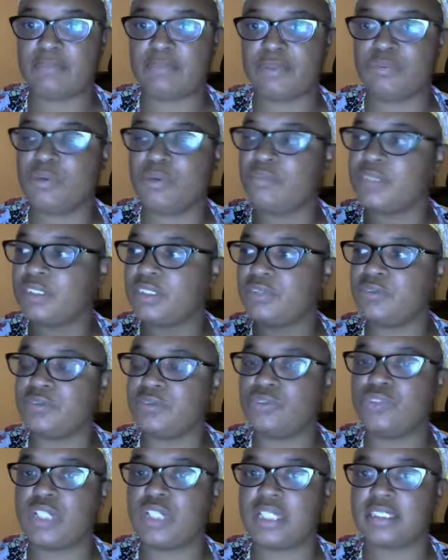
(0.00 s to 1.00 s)
but what was
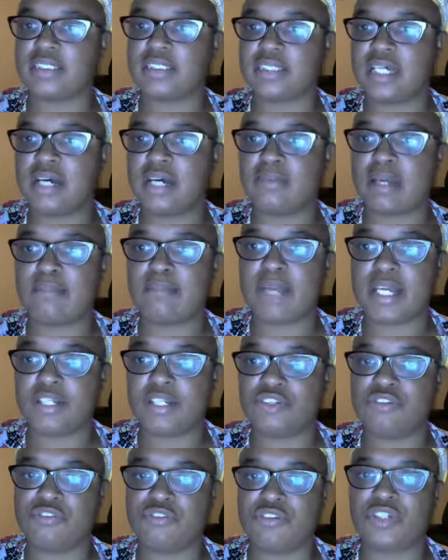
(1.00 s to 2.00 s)
going on at the time that made
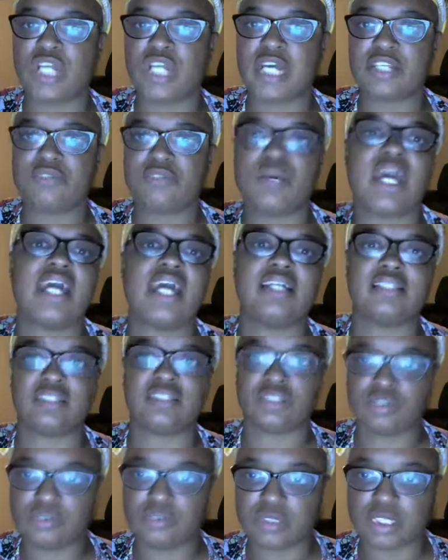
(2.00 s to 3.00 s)
you feel like you had to
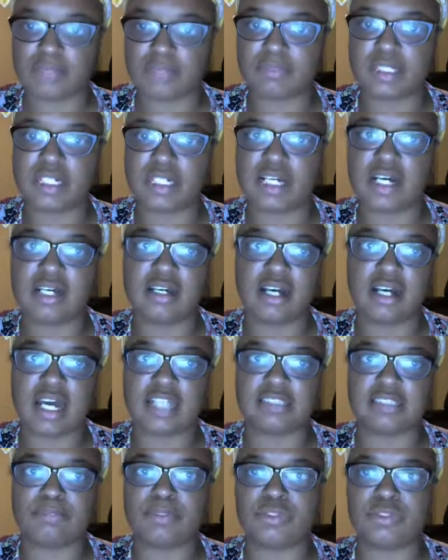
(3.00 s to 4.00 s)
do something
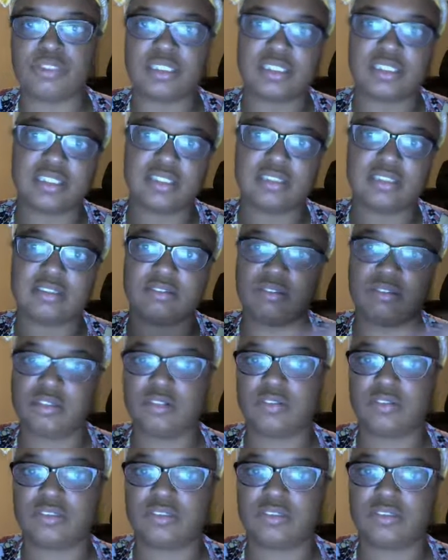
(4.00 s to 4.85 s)
as opposed to just